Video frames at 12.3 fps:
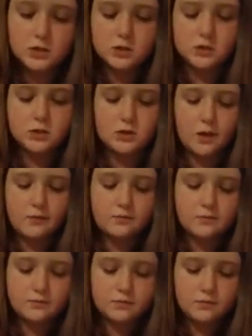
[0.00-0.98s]
So
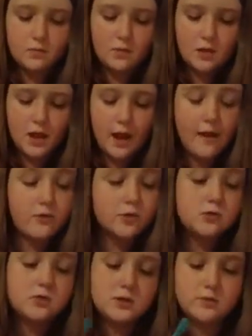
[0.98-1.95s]
I will do an
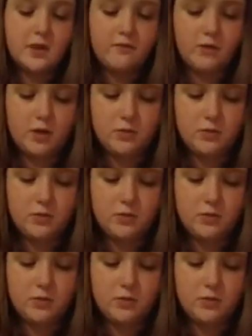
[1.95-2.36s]
update video on the